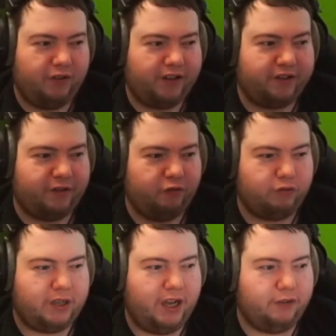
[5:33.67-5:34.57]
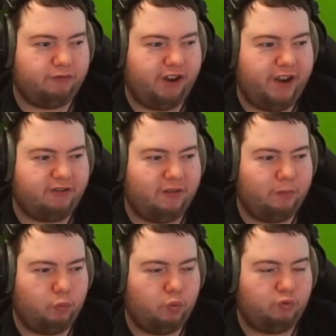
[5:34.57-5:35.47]
That's just a kind of rare
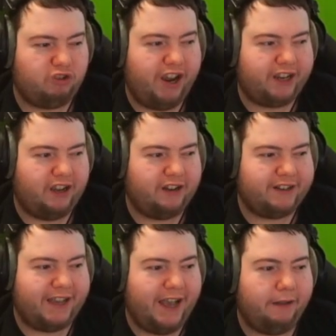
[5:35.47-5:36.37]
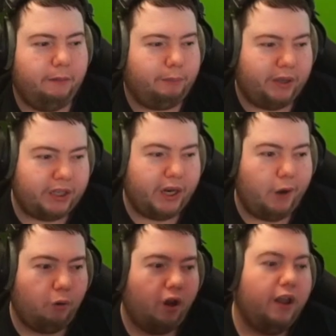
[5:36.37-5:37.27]
rare card to get. But you
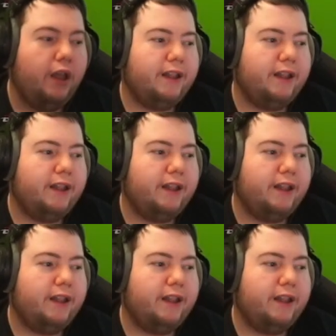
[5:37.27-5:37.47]
know what?